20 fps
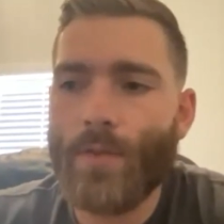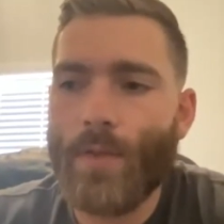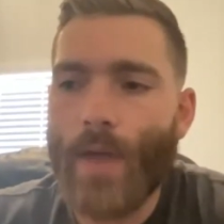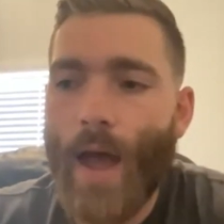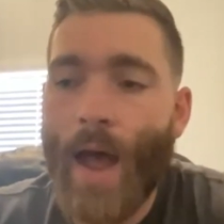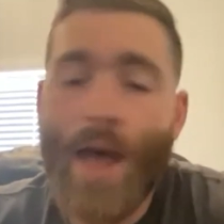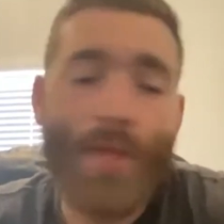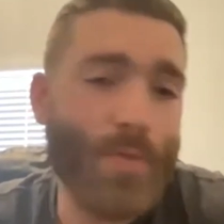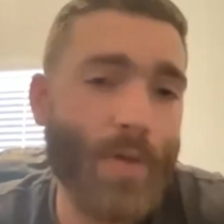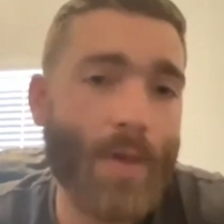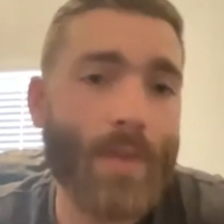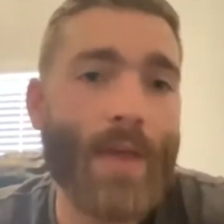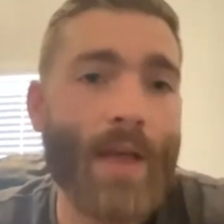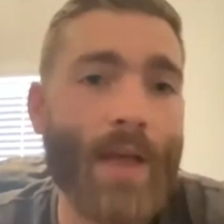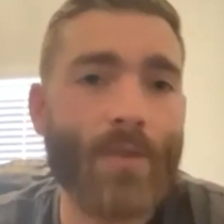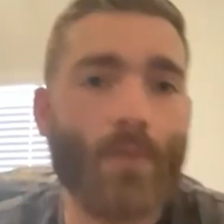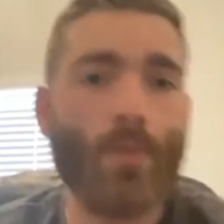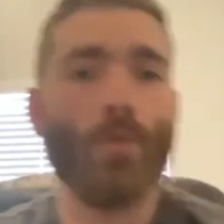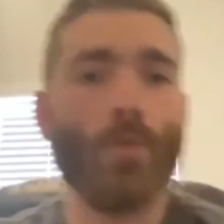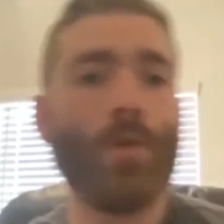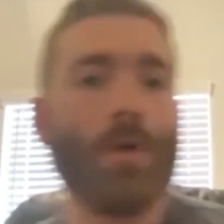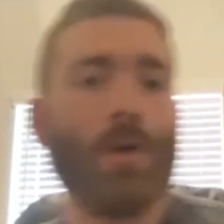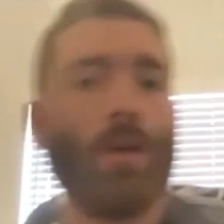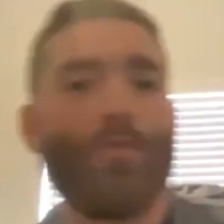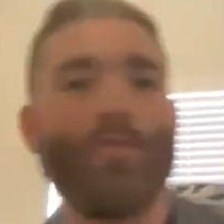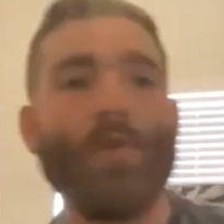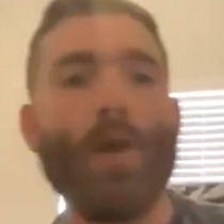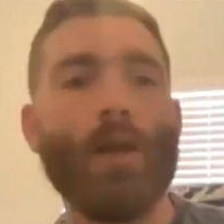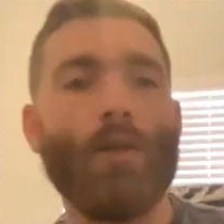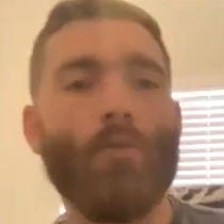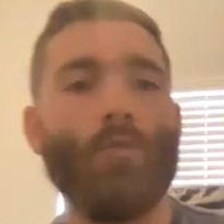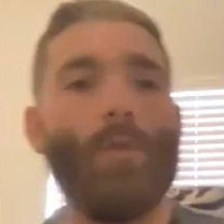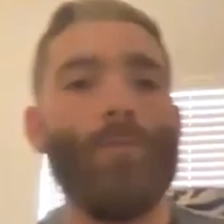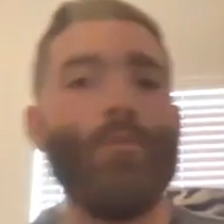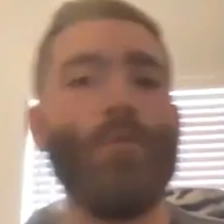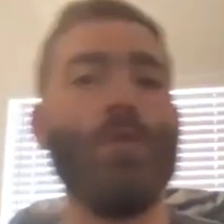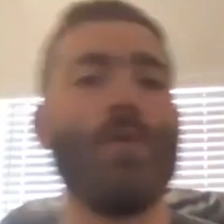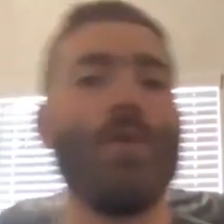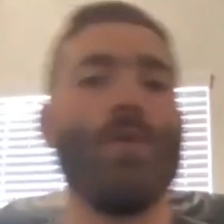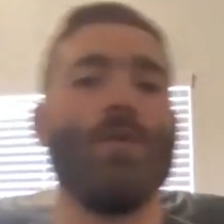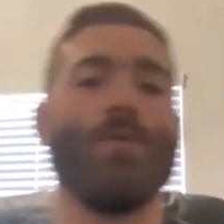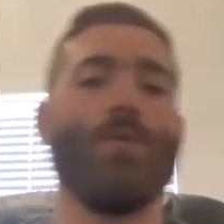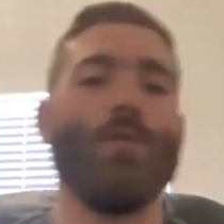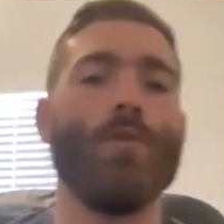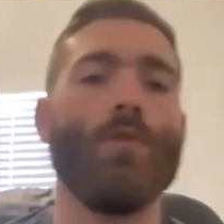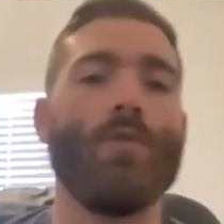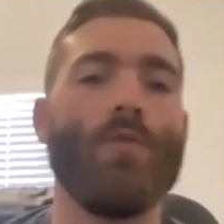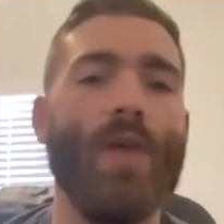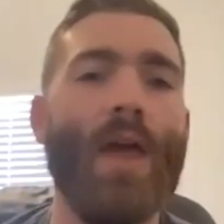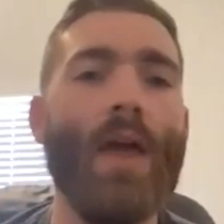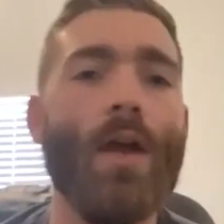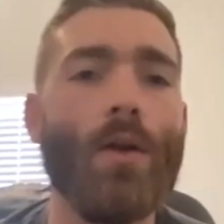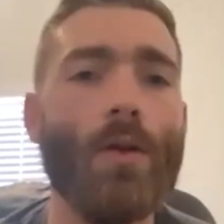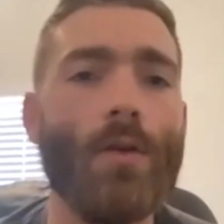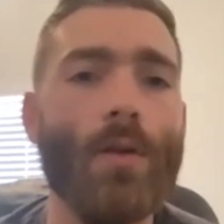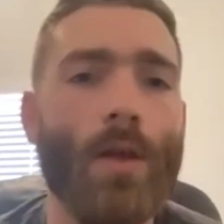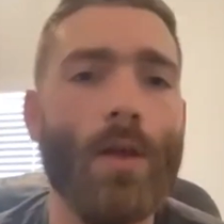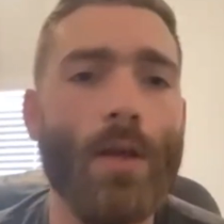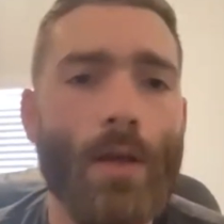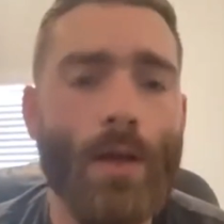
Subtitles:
I think that's who they're going to try to cripple, because they're scared.